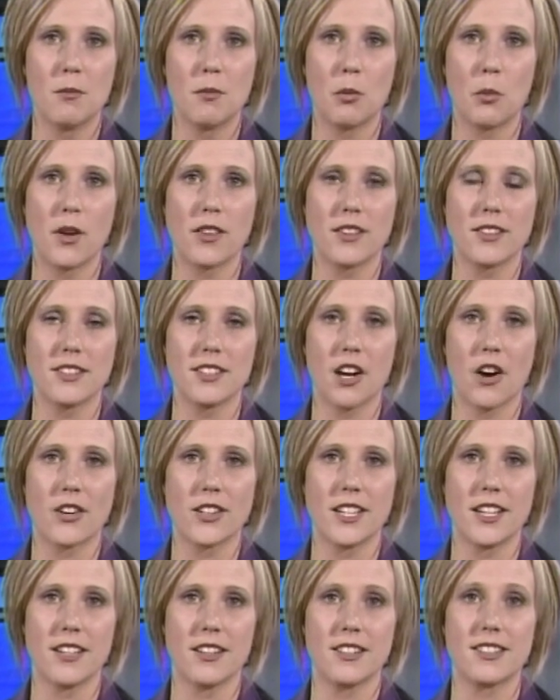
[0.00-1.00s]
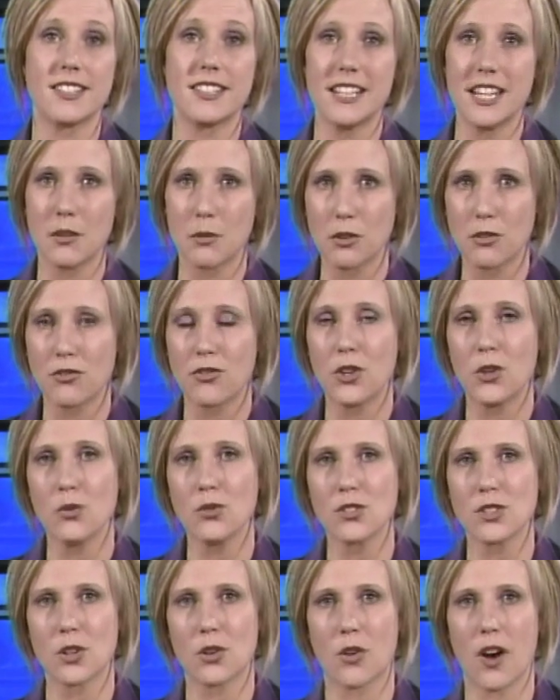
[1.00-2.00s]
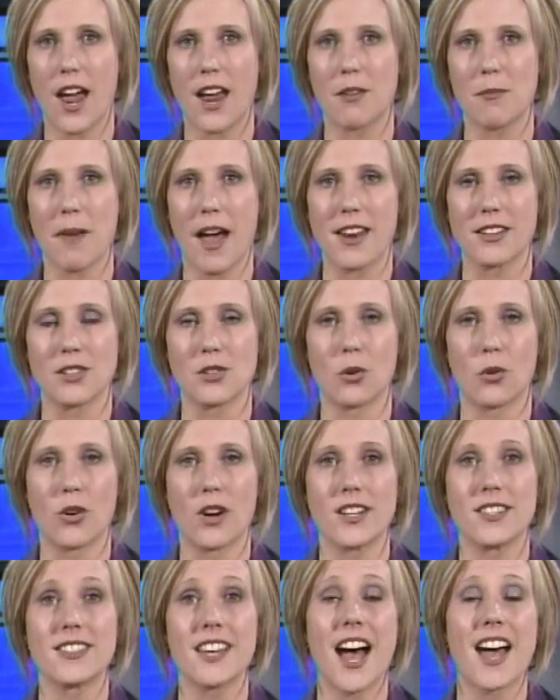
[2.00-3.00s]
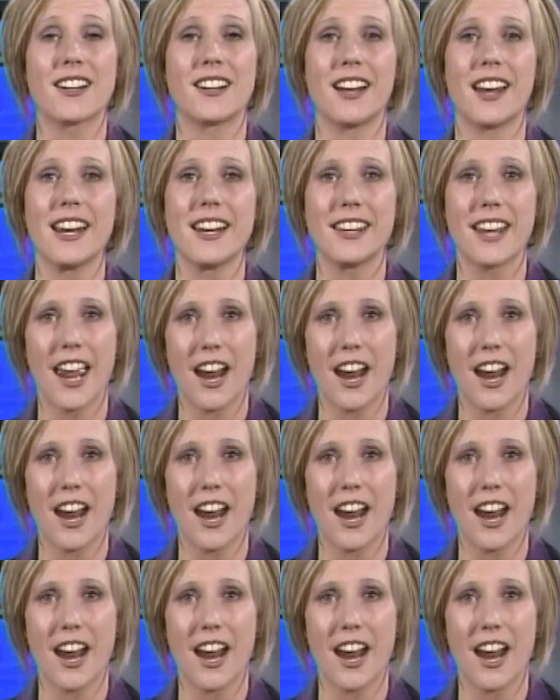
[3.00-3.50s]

but when the CRTC refused to grant mandatory satellite